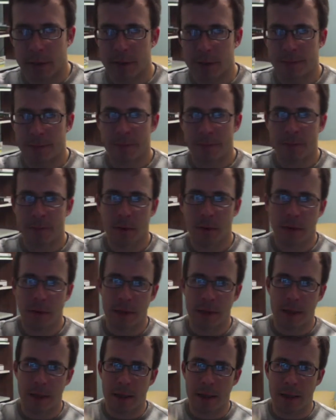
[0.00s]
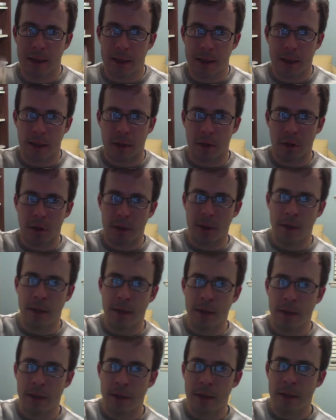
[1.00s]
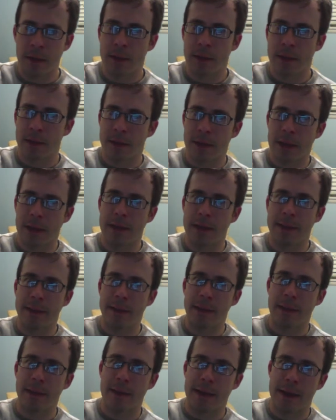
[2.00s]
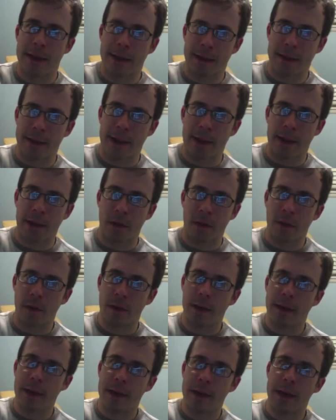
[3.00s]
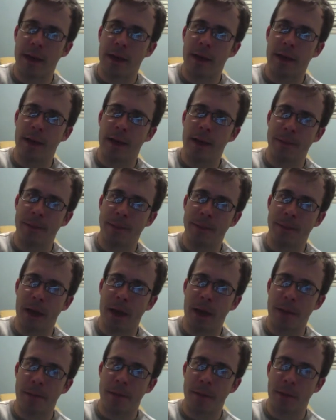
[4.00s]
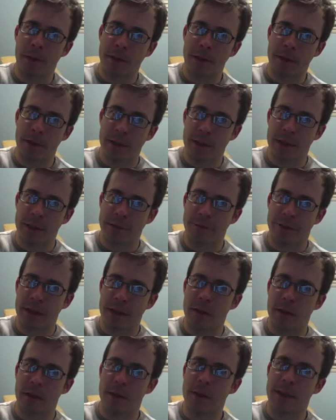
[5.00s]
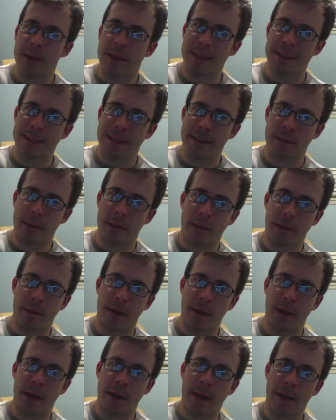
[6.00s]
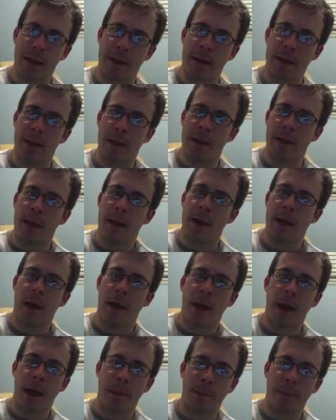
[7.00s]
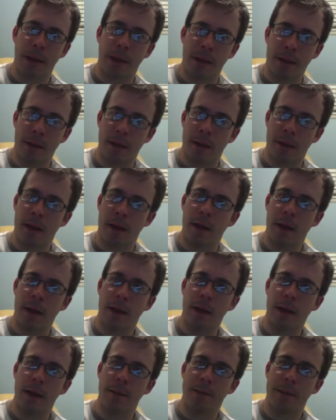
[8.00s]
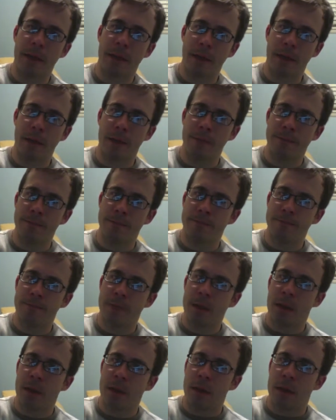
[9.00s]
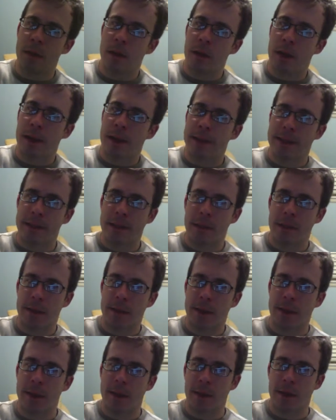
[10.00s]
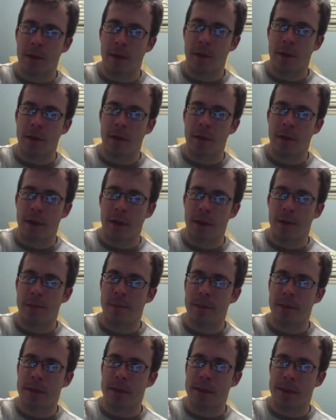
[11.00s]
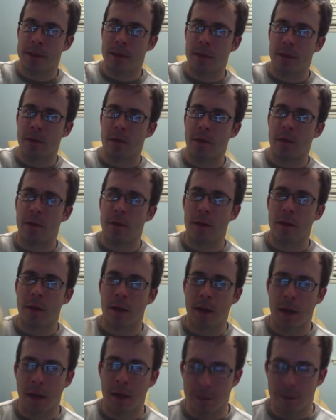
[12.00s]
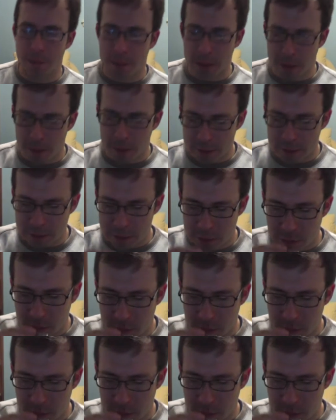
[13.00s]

has a high enough hop character that it could slide into that category. I personally feel that this isn't a very hoppy beer. I can kind of go and look up